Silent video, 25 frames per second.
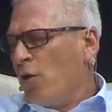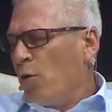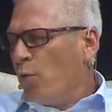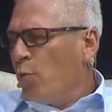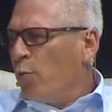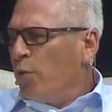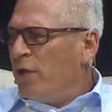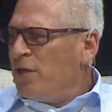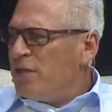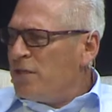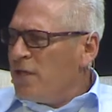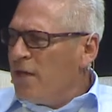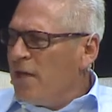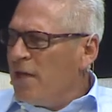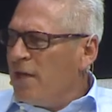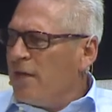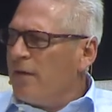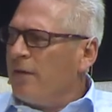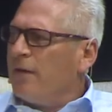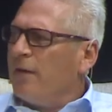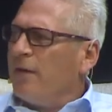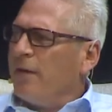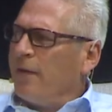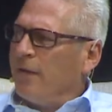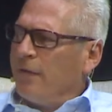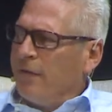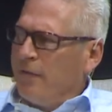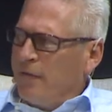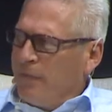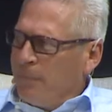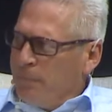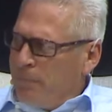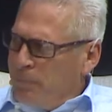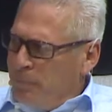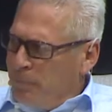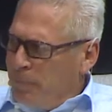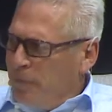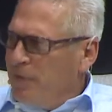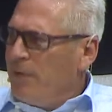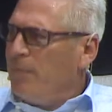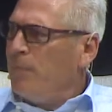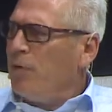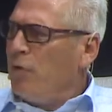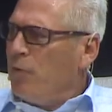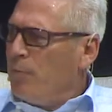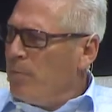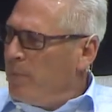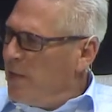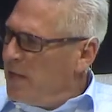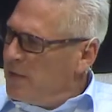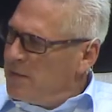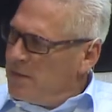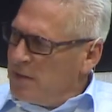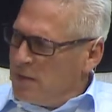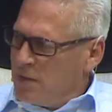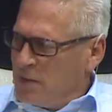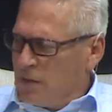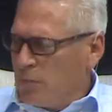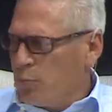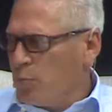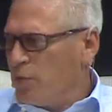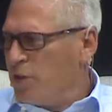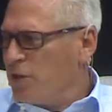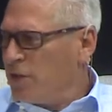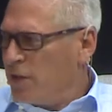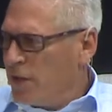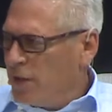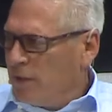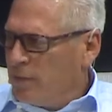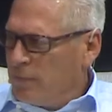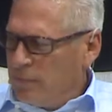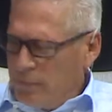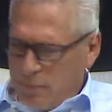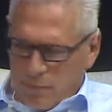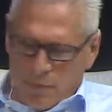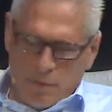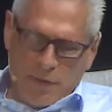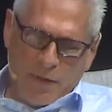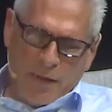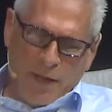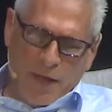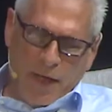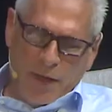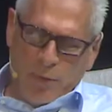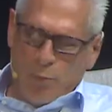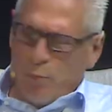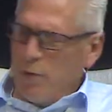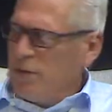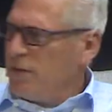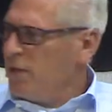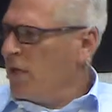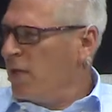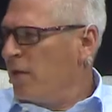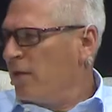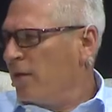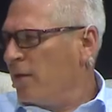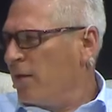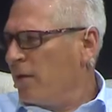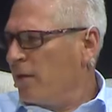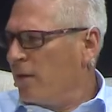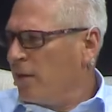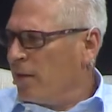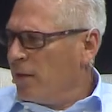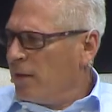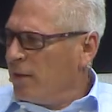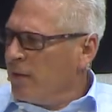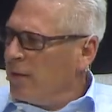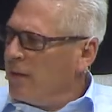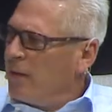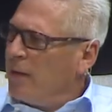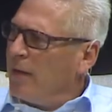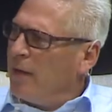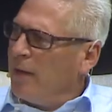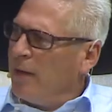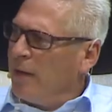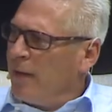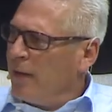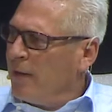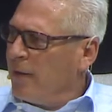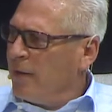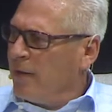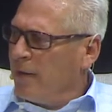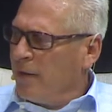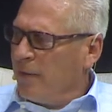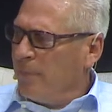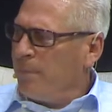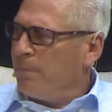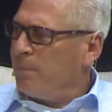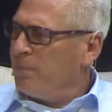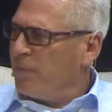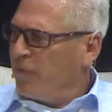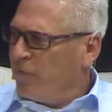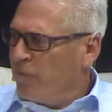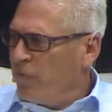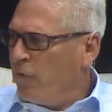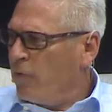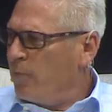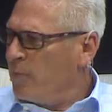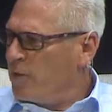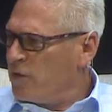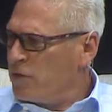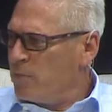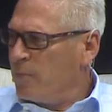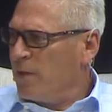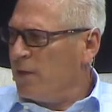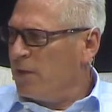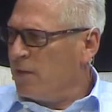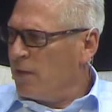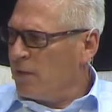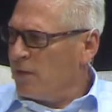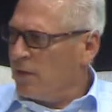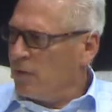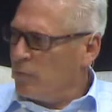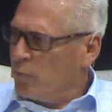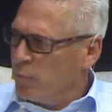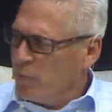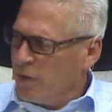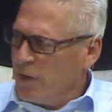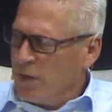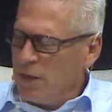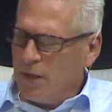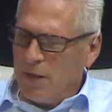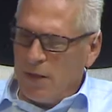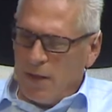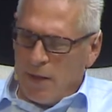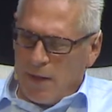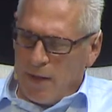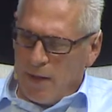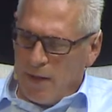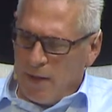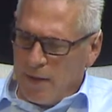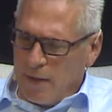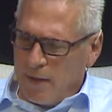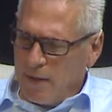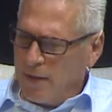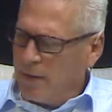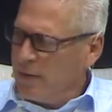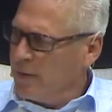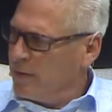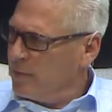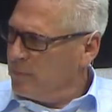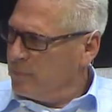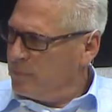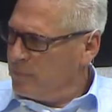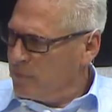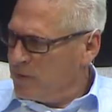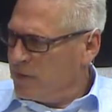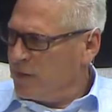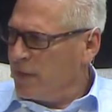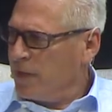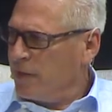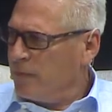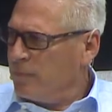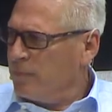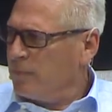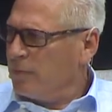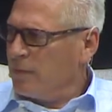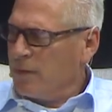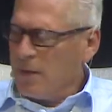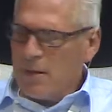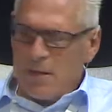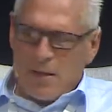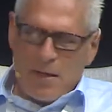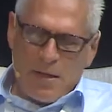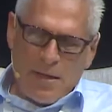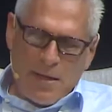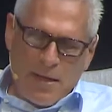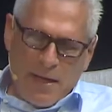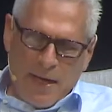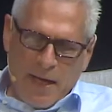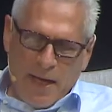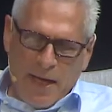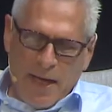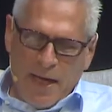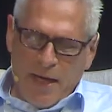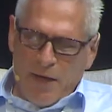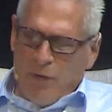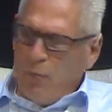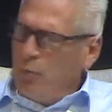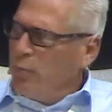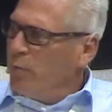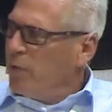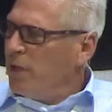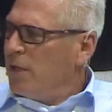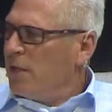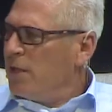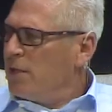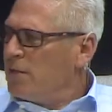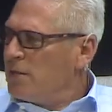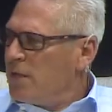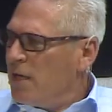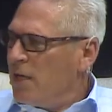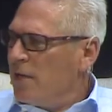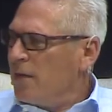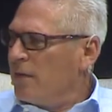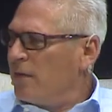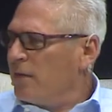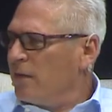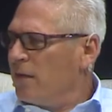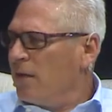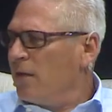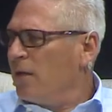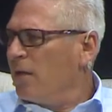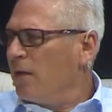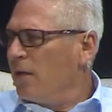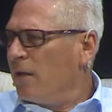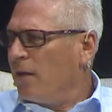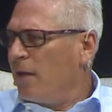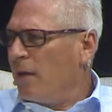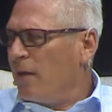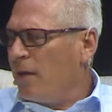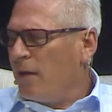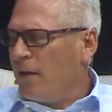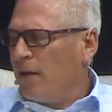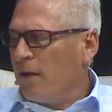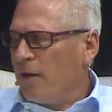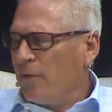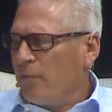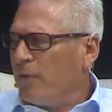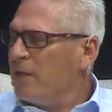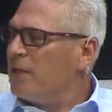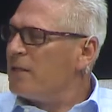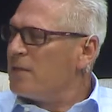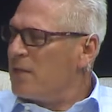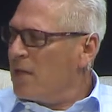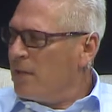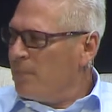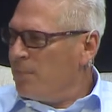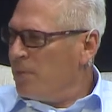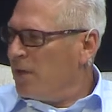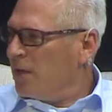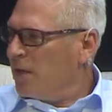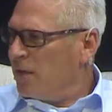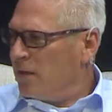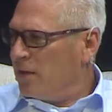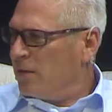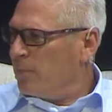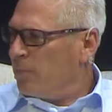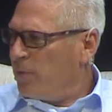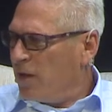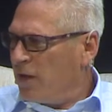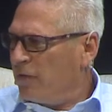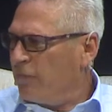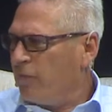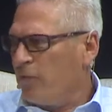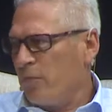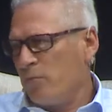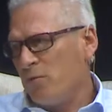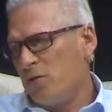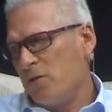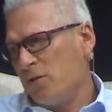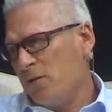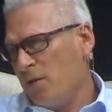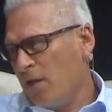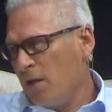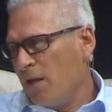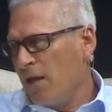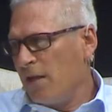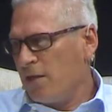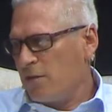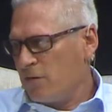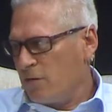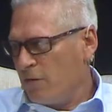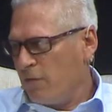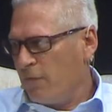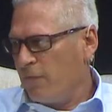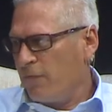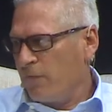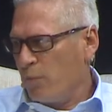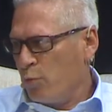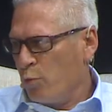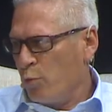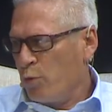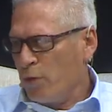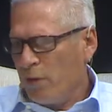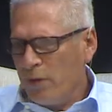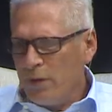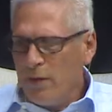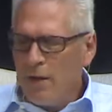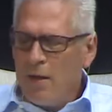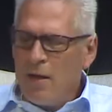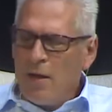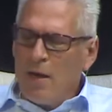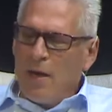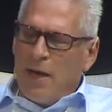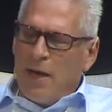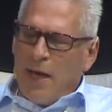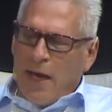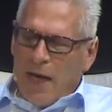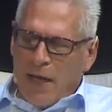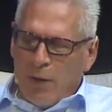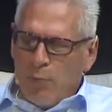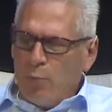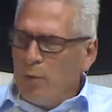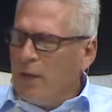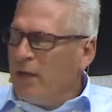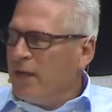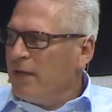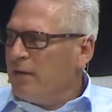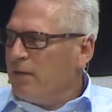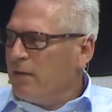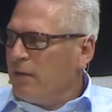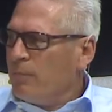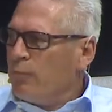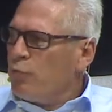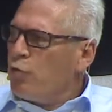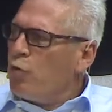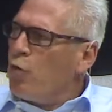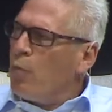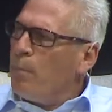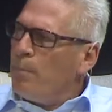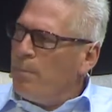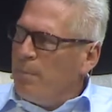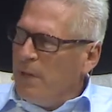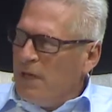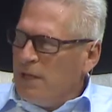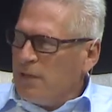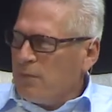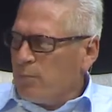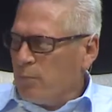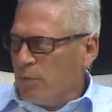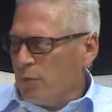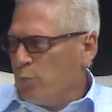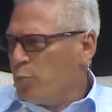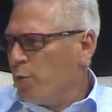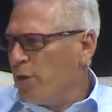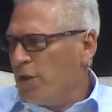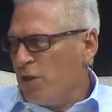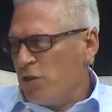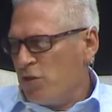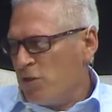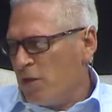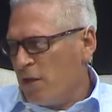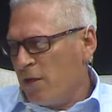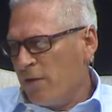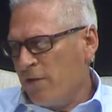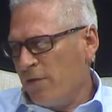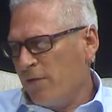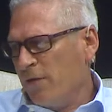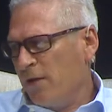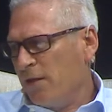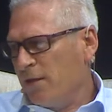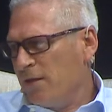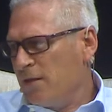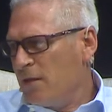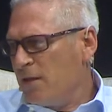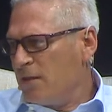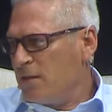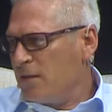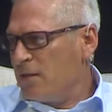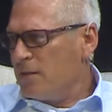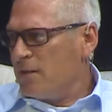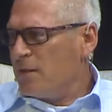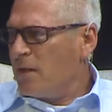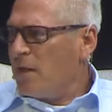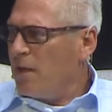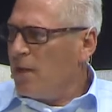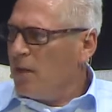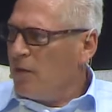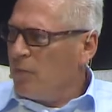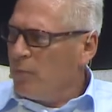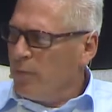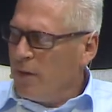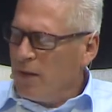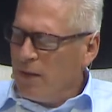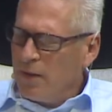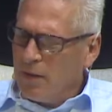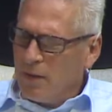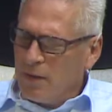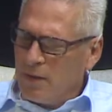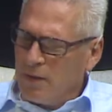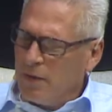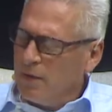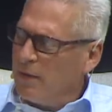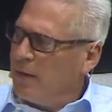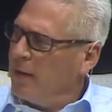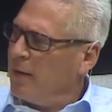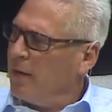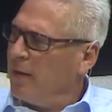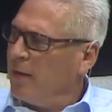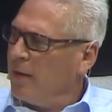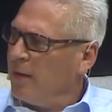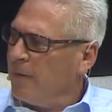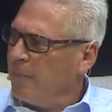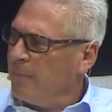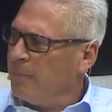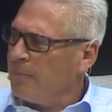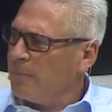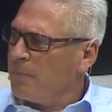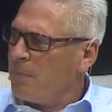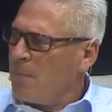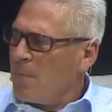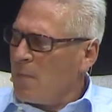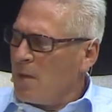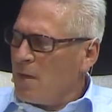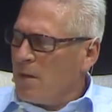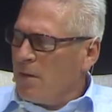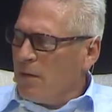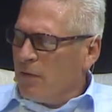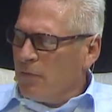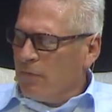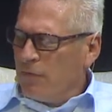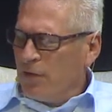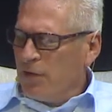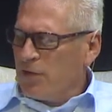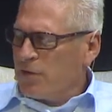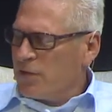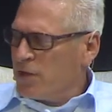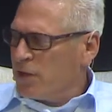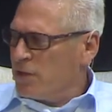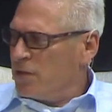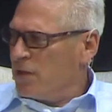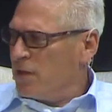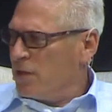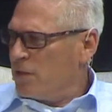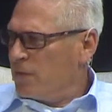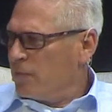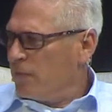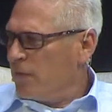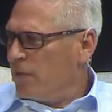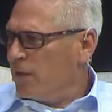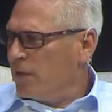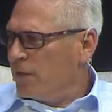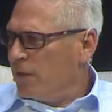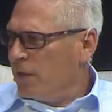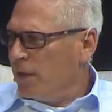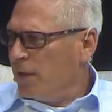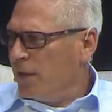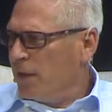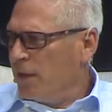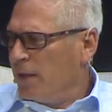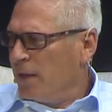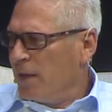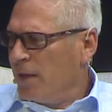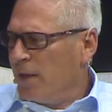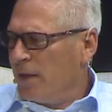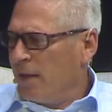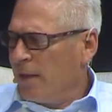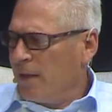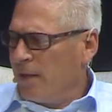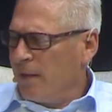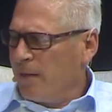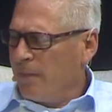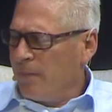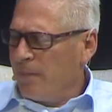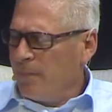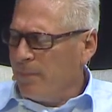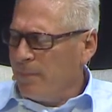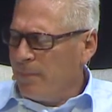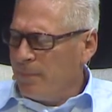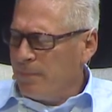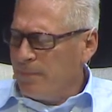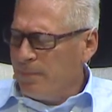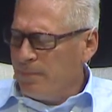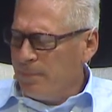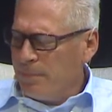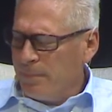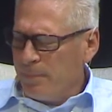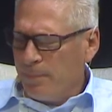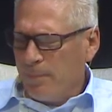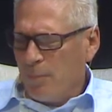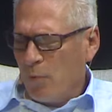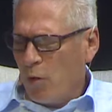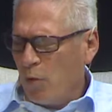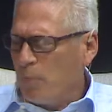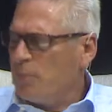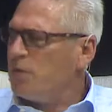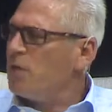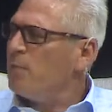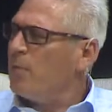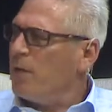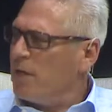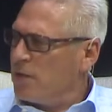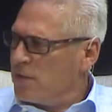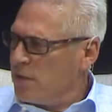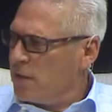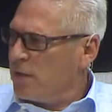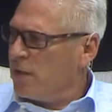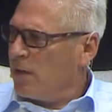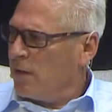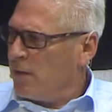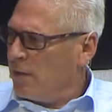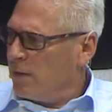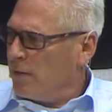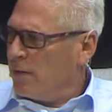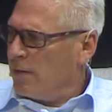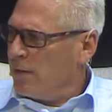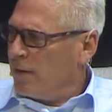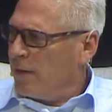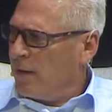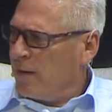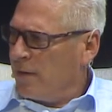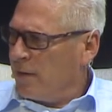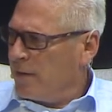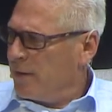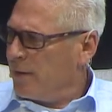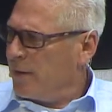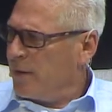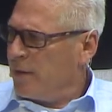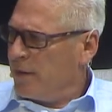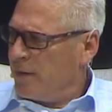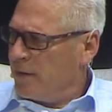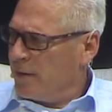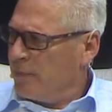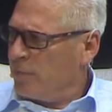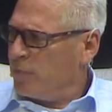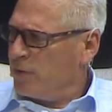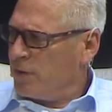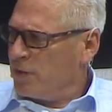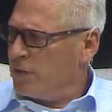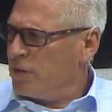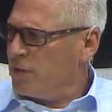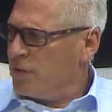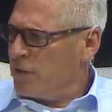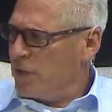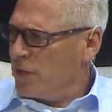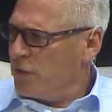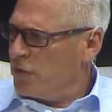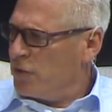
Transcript: we take the premium media that we sell, and we take the performance media that we sell, and we take the real-time bidding platforms, the likes of Google, and we let them compete between each other. And this is how we are very successful in optimizing our monetization.